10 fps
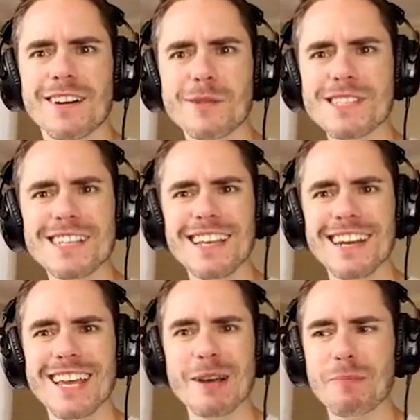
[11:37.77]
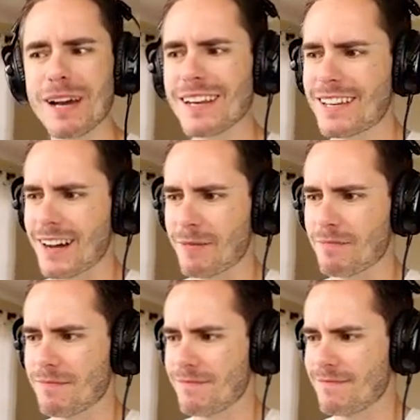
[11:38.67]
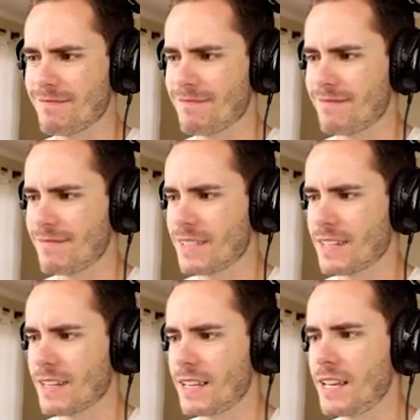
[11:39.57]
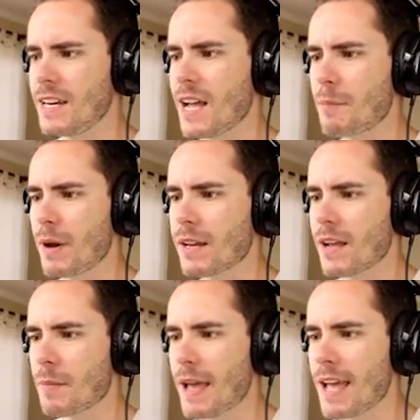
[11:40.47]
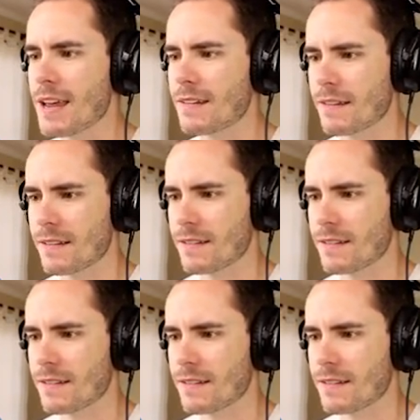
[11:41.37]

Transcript: What's a Giddy Up Buttercup? Giddy Up Buttercup head.